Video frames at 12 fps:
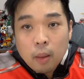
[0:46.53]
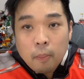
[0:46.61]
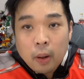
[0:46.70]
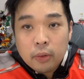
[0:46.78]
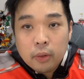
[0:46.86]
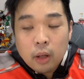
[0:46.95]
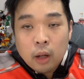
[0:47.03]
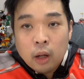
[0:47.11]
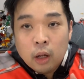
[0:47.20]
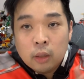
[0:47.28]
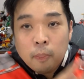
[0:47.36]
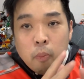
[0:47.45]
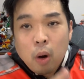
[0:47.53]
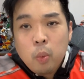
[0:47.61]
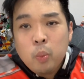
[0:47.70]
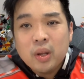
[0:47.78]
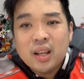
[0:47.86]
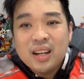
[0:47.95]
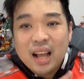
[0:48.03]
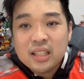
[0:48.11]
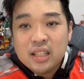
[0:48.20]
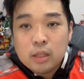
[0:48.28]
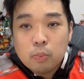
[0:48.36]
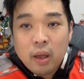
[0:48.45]
But the problem with the glass
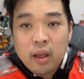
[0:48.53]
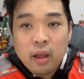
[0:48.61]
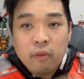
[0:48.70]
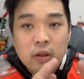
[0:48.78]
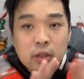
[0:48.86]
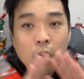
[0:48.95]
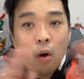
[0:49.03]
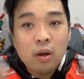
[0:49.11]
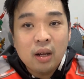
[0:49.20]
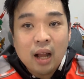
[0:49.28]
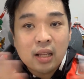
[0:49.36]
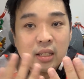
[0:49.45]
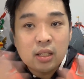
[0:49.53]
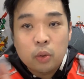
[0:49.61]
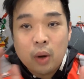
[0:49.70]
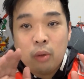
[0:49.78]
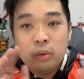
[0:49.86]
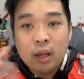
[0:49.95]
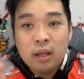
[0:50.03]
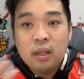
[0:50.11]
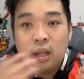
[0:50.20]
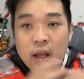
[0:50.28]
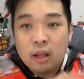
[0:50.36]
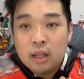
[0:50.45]
display, if it's all glass surrounding
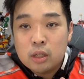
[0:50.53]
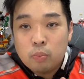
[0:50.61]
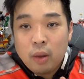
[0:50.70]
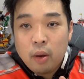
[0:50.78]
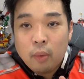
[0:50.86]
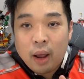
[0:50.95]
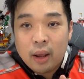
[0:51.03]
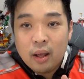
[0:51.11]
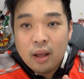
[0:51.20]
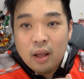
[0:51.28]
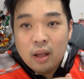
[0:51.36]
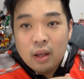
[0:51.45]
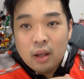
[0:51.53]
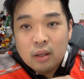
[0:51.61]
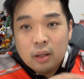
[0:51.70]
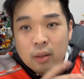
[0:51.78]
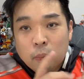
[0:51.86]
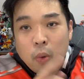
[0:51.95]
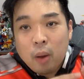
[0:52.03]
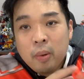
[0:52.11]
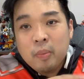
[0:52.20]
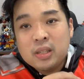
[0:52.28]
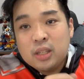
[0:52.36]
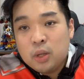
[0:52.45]
the display, right, the
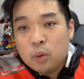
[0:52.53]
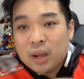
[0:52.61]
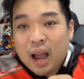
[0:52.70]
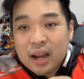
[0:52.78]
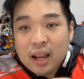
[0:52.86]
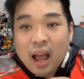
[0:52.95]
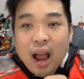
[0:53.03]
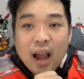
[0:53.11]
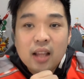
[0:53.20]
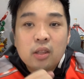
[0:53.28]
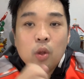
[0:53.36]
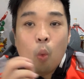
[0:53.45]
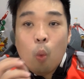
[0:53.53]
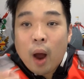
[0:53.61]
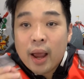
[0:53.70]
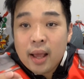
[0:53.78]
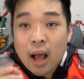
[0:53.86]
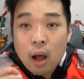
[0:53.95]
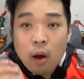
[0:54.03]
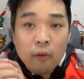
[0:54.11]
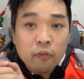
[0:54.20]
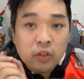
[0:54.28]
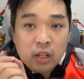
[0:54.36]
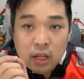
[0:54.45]
problem is you can't hide the wire
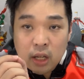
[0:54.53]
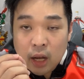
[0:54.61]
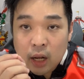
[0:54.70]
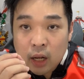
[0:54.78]
of the